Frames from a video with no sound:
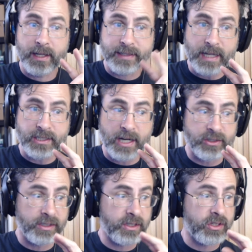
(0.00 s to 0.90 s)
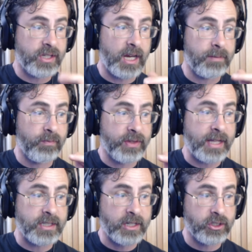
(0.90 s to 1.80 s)
That's actually the same.
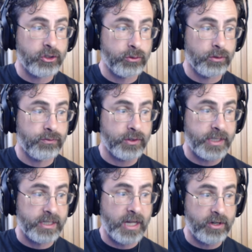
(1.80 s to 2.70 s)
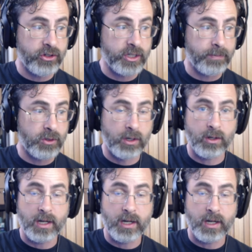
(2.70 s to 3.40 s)
That's actually true for dictatorships.